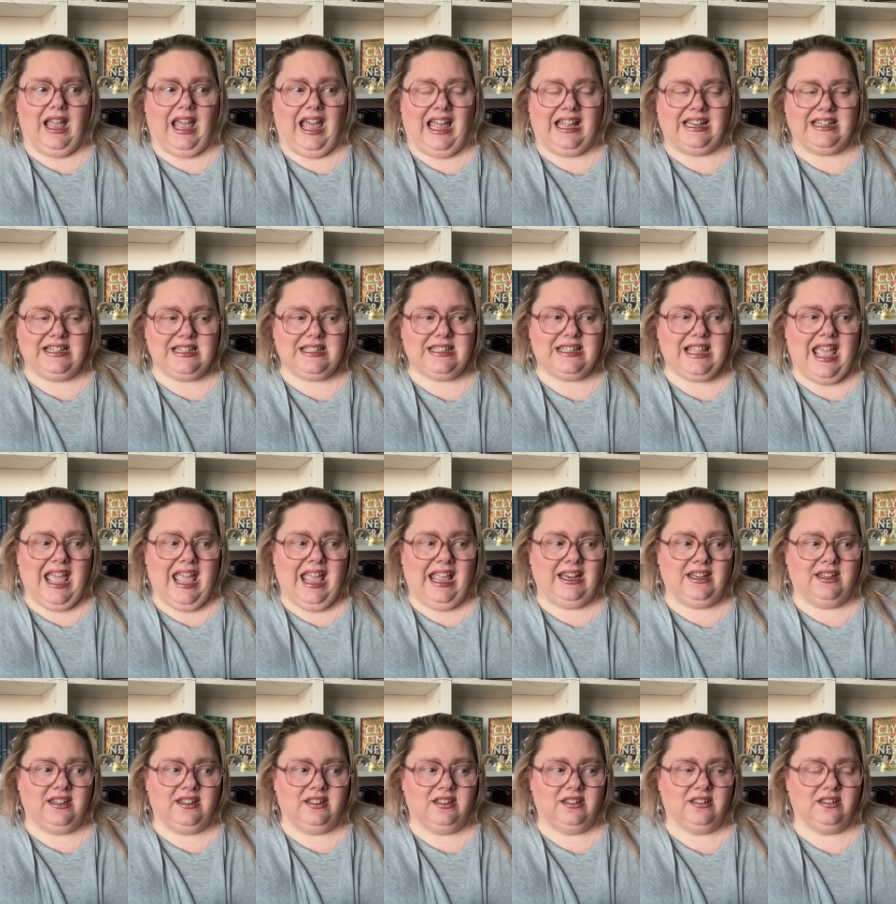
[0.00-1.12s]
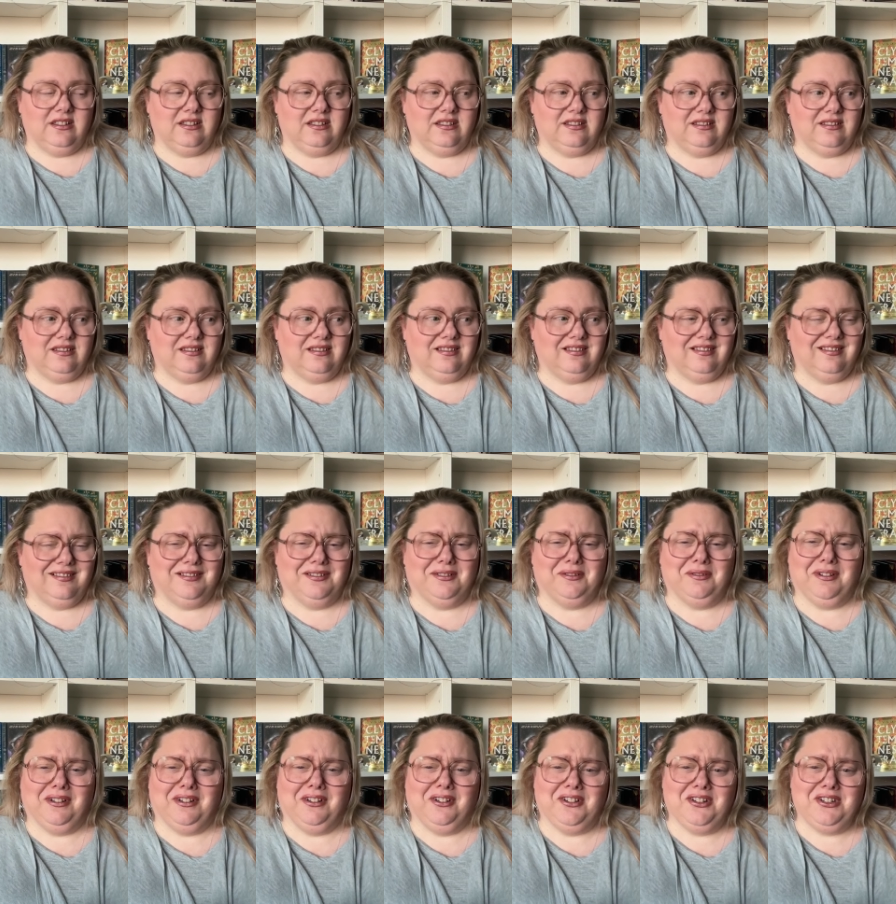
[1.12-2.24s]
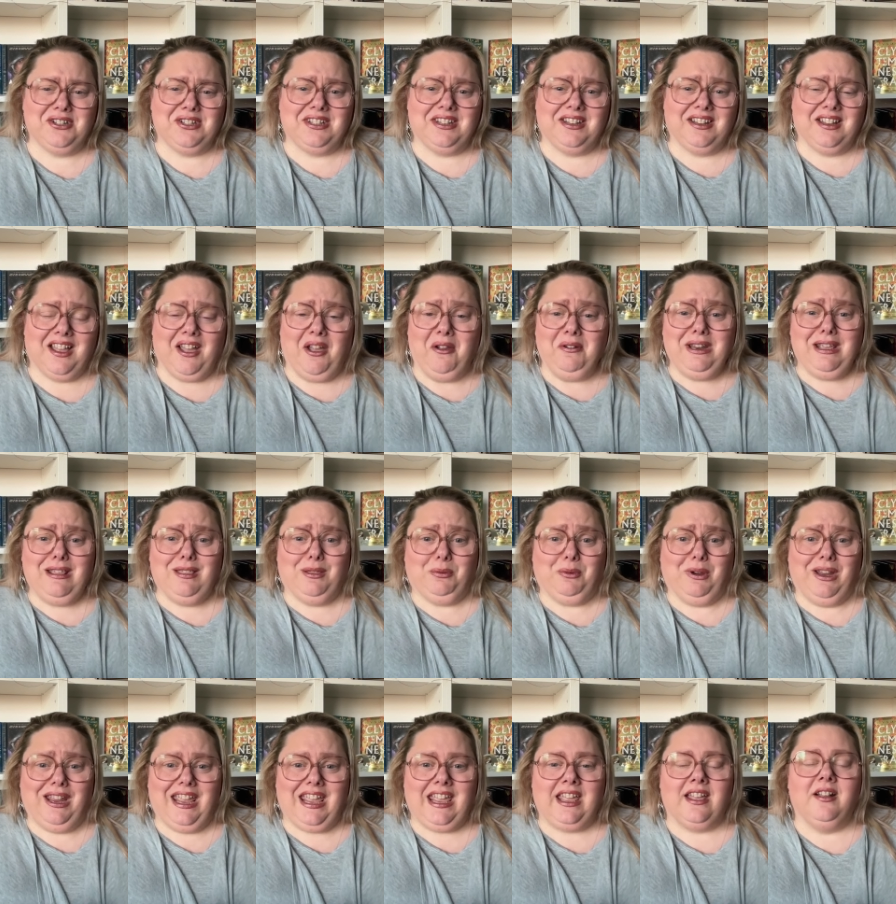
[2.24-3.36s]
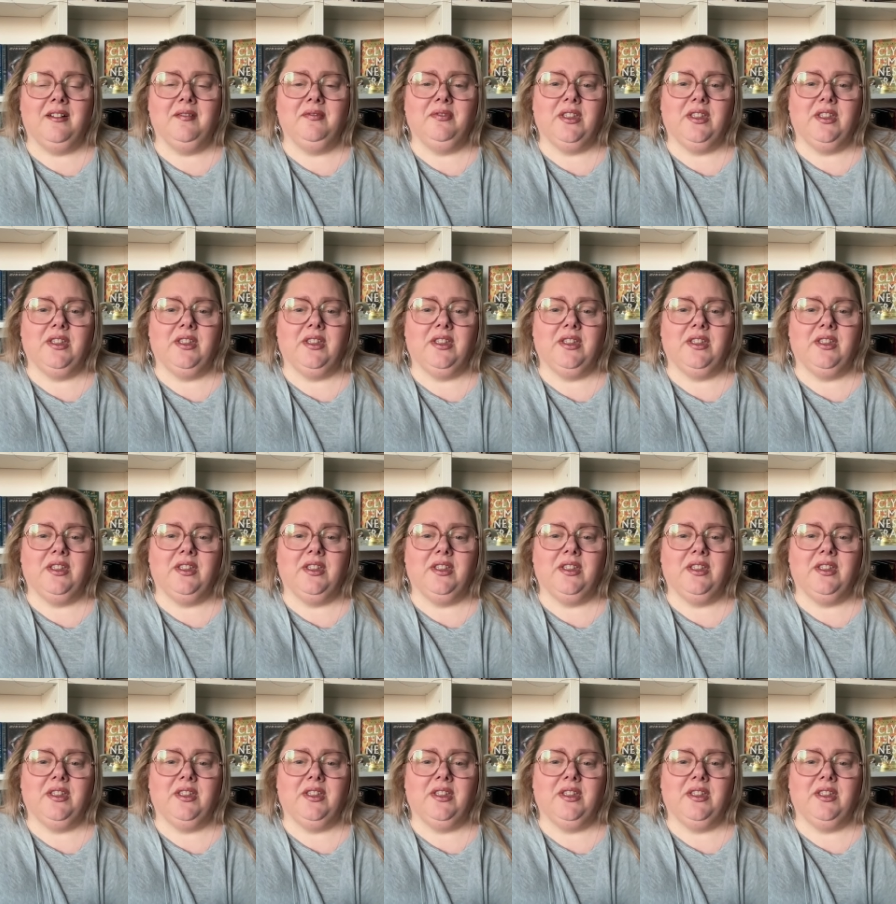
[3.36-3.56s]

And then, oh gosh, only three.